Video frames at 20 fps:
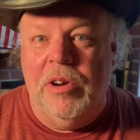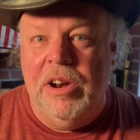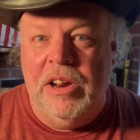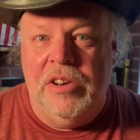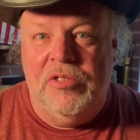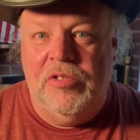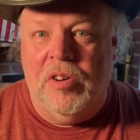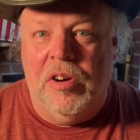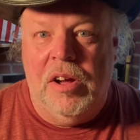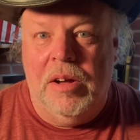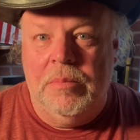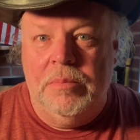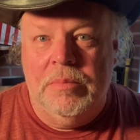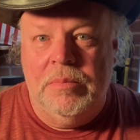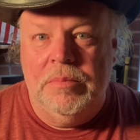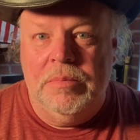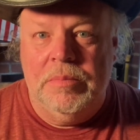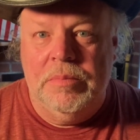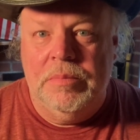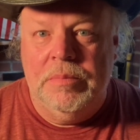of Trump
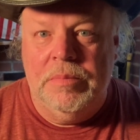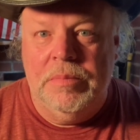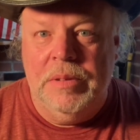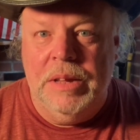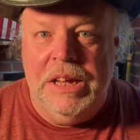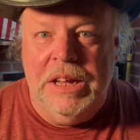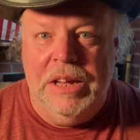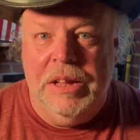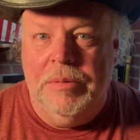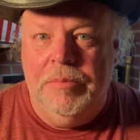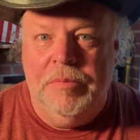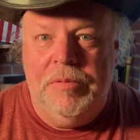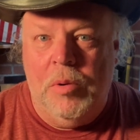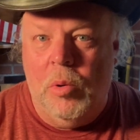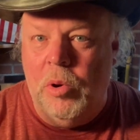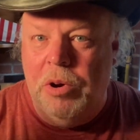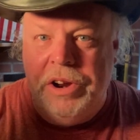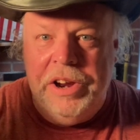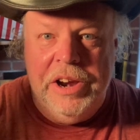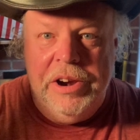in
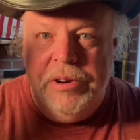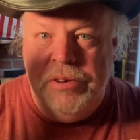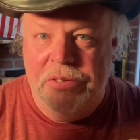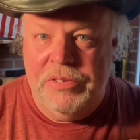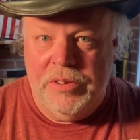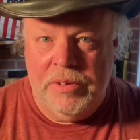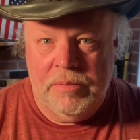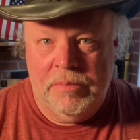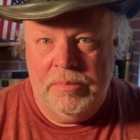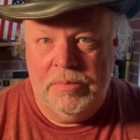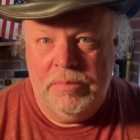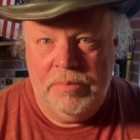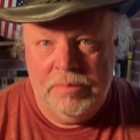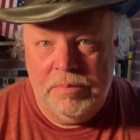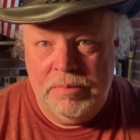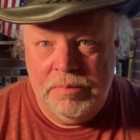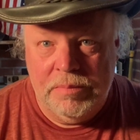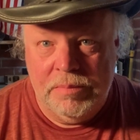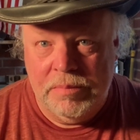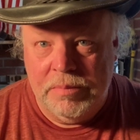4 years,
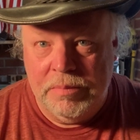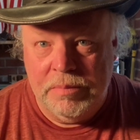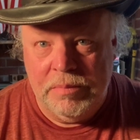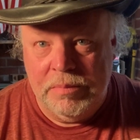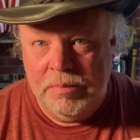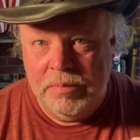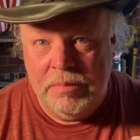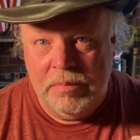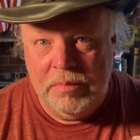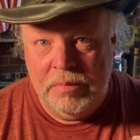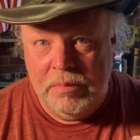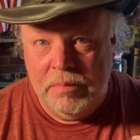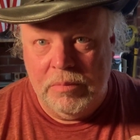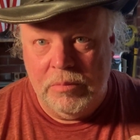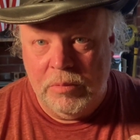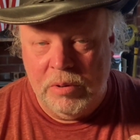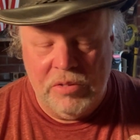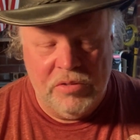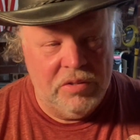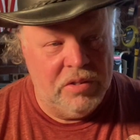
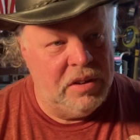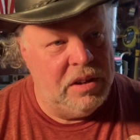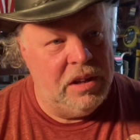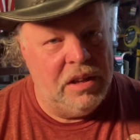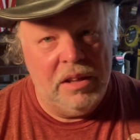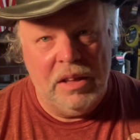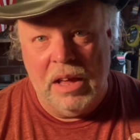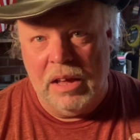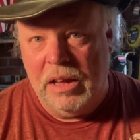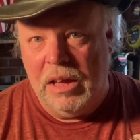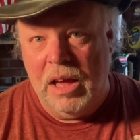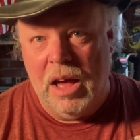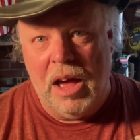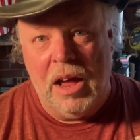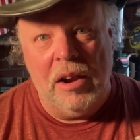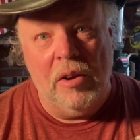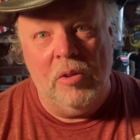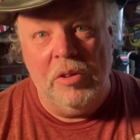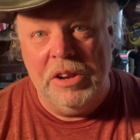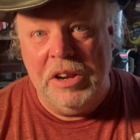which
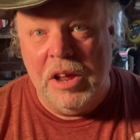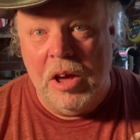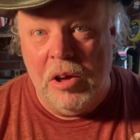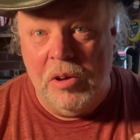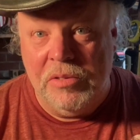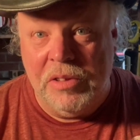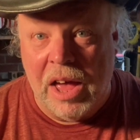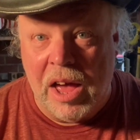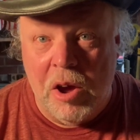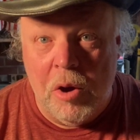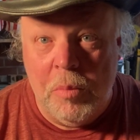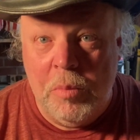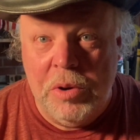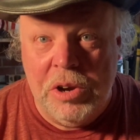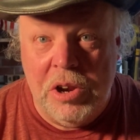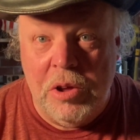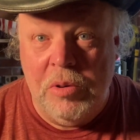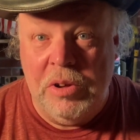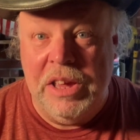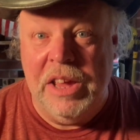God only knows. I hope we
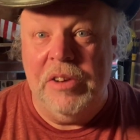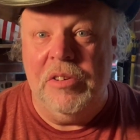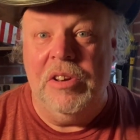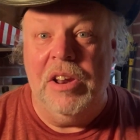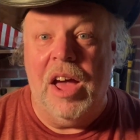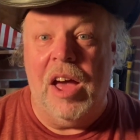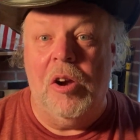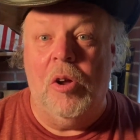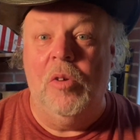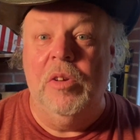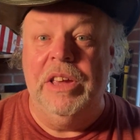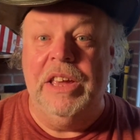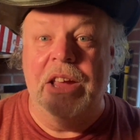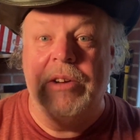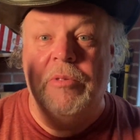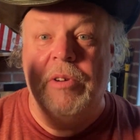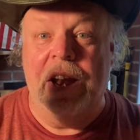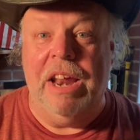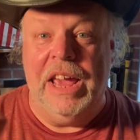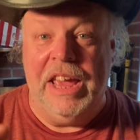not only get
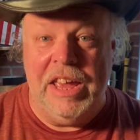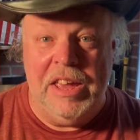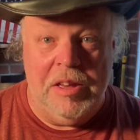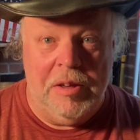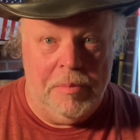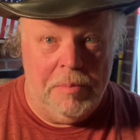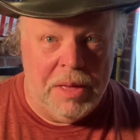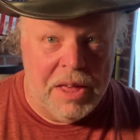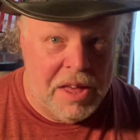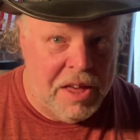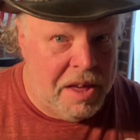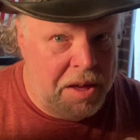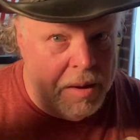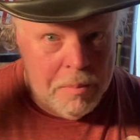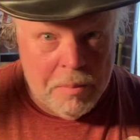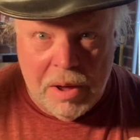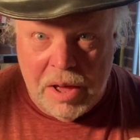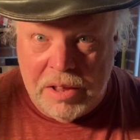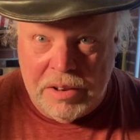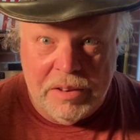rid of him,
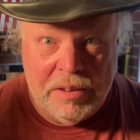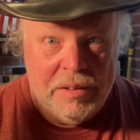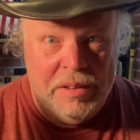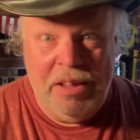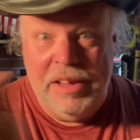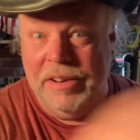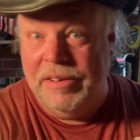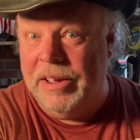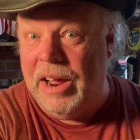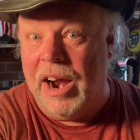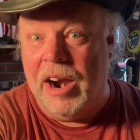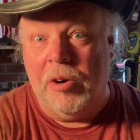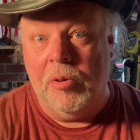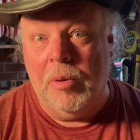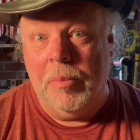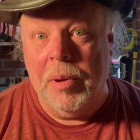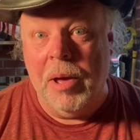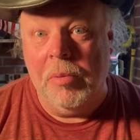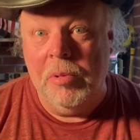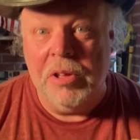but the entire
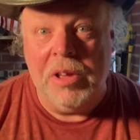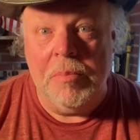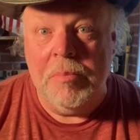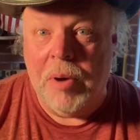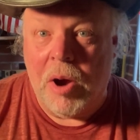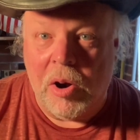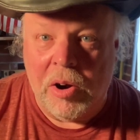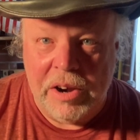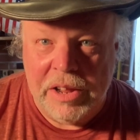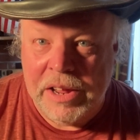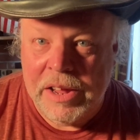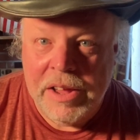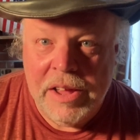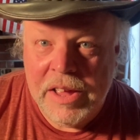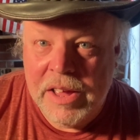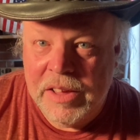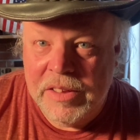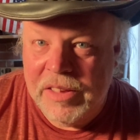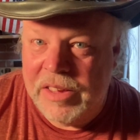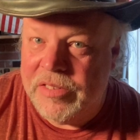Republican Party.
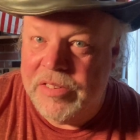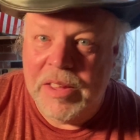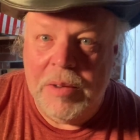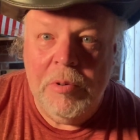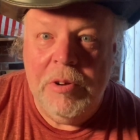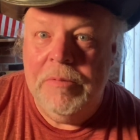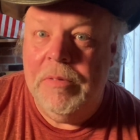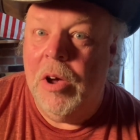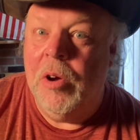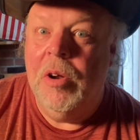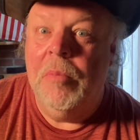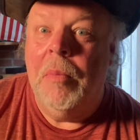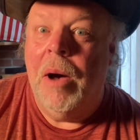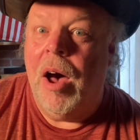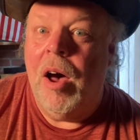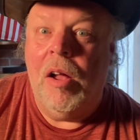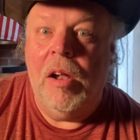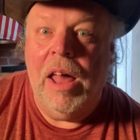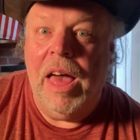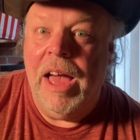Let's say we vote them
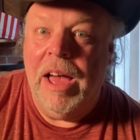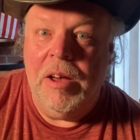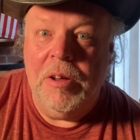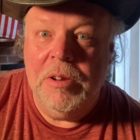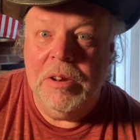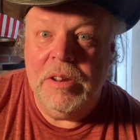all out,